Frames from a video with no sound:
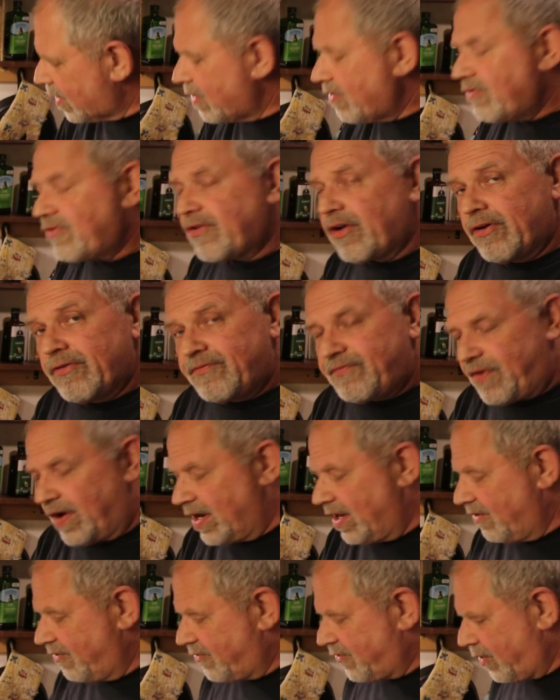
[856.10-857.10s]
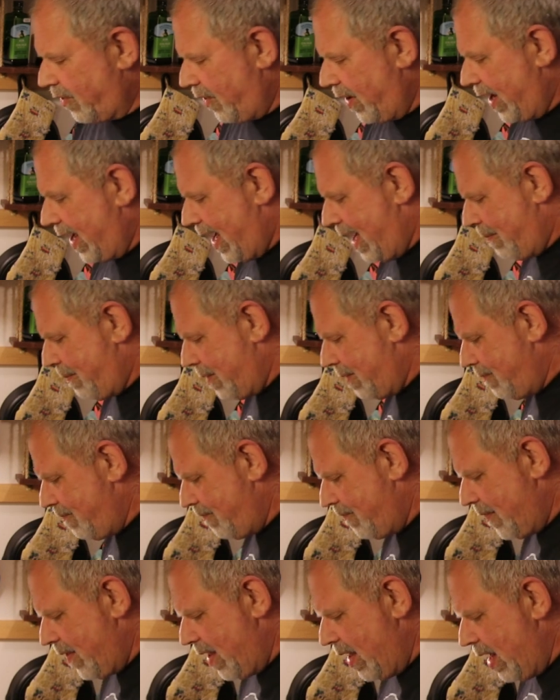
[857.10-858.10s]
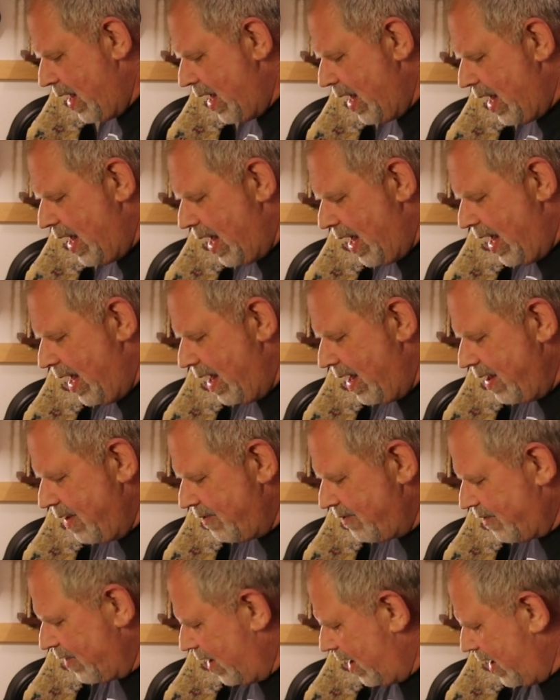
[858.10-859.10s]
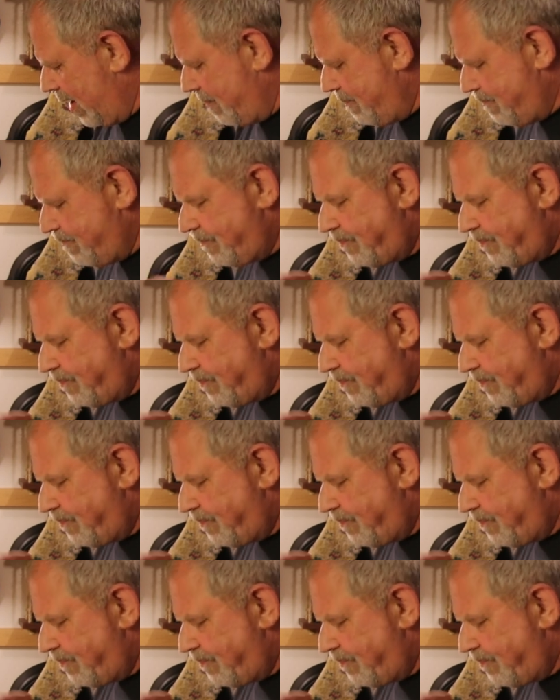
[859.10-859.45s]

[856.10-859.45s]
So, funny story happened is let